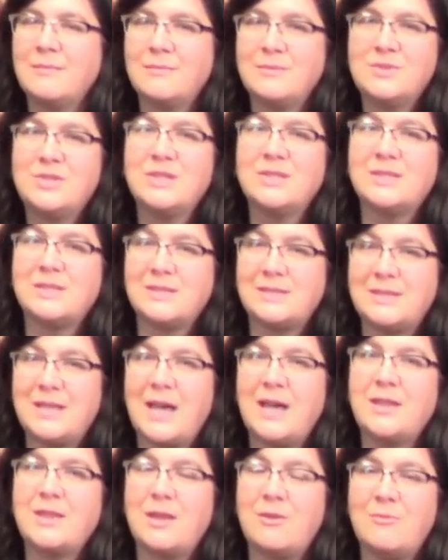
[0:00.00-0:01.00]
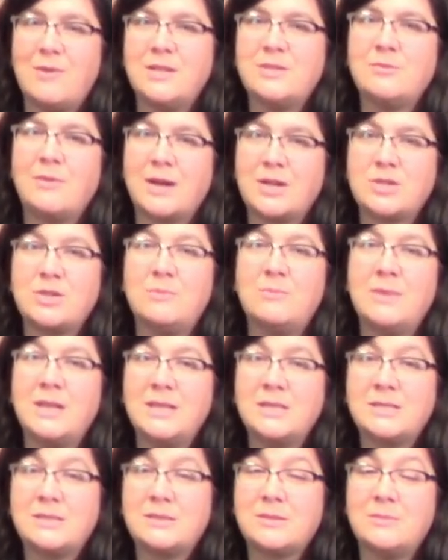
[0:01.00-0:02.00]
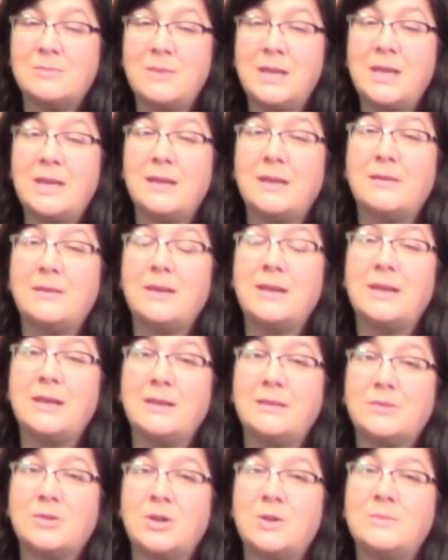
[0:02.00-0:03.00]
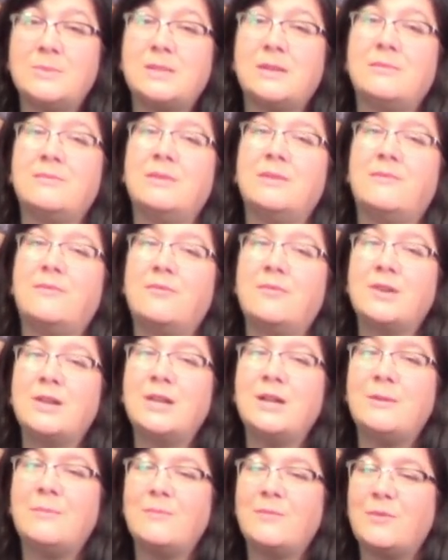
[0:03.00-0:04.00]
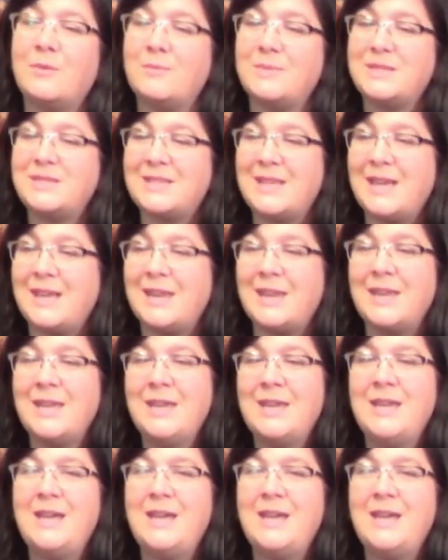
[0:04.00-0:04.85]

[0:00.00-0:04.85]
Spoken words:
Jesus' death and resurrection means to me in terms of the freedom from sin,